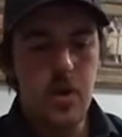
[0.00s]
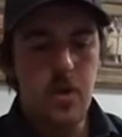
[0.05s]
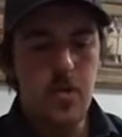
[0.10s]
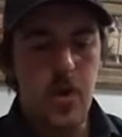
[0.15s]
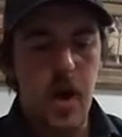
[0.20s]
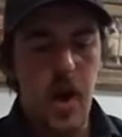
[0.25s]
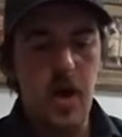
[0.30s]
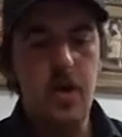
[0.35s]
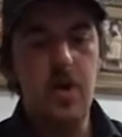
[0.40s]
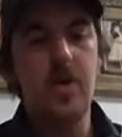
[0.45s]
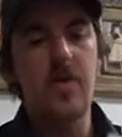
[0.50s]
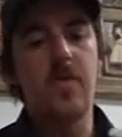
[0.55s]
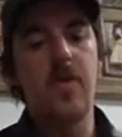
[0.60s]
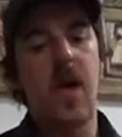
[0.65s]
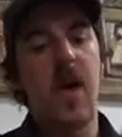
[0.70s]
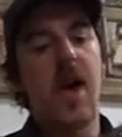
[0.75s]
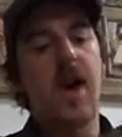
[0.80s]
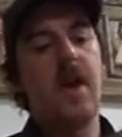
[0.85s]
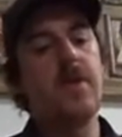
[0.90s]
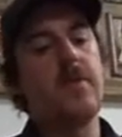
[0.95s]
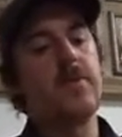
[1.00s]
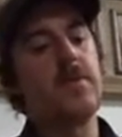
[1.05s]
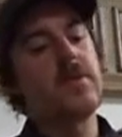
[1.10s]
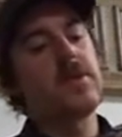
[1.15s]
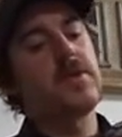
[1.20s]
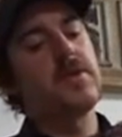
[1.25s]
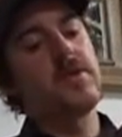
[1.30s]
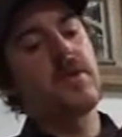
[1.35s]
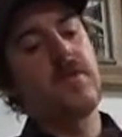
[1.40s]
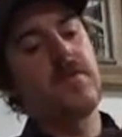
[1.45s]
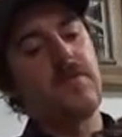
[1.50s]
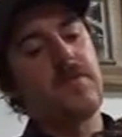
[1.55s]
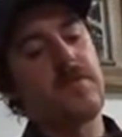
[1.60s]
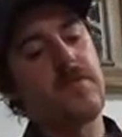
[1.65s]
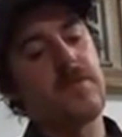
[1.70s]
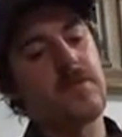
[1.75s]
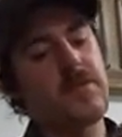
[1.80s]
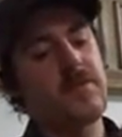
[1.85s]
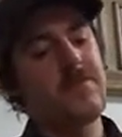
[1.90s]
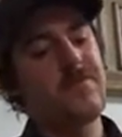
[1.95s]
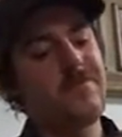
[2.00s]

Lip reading: Other than that, this stuff is